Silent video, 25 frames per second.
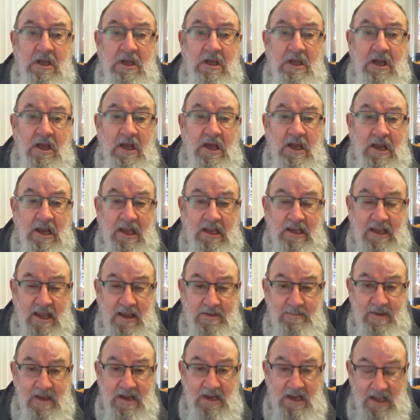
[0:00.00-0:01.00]
and they
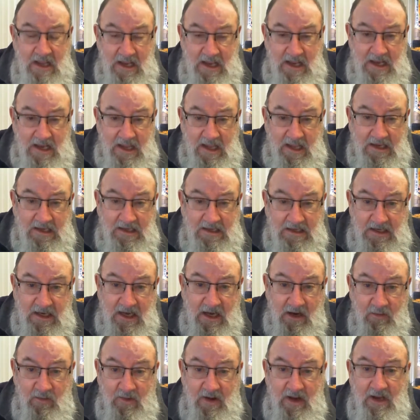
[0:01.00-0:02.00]
come in and they
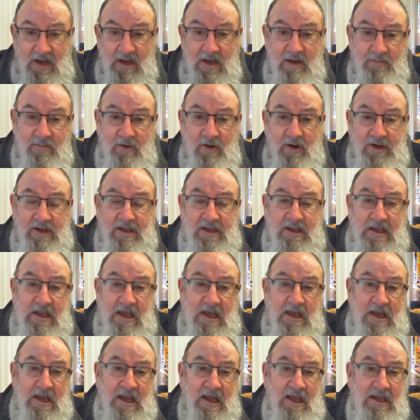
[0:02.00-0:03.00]
go around the body,
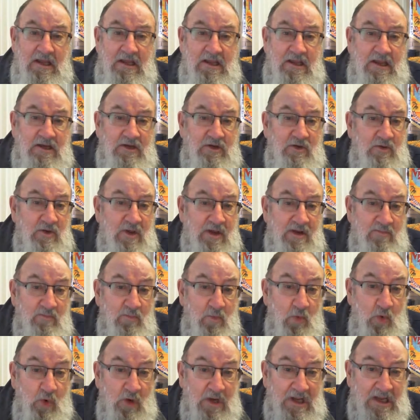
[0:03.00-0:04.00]
and they do that
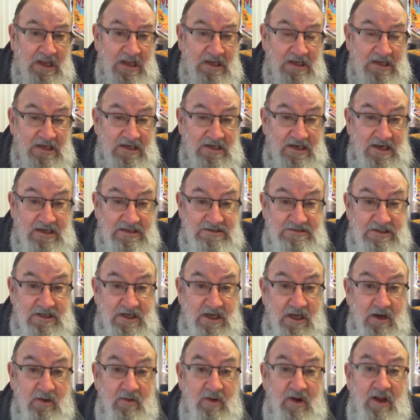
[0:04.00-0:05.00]
mourning and the
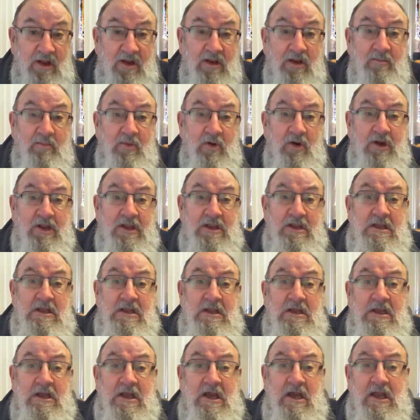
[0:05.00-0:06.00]
dancing around the body,
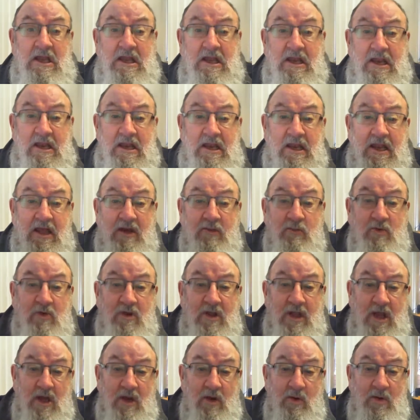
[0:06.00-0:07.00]
and then they will
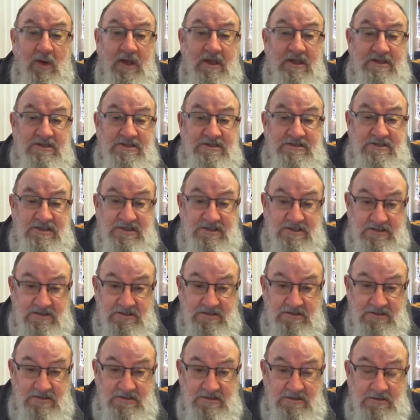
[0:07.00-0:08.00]
go and sit,
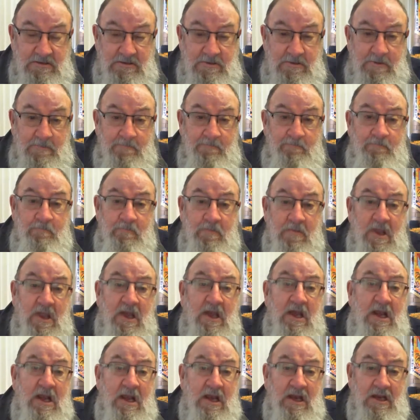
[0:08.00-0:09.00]

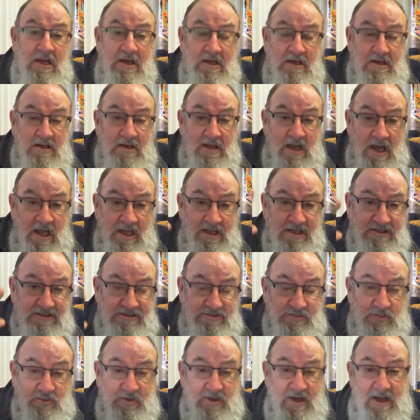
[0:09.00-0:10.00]
and then
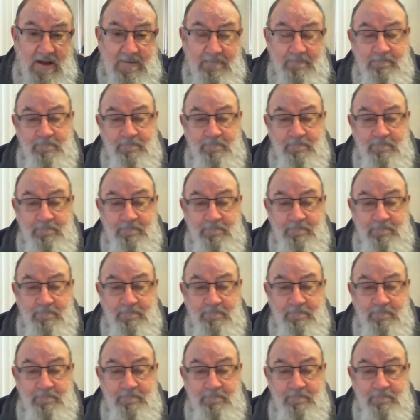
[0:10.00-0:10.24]
others will come.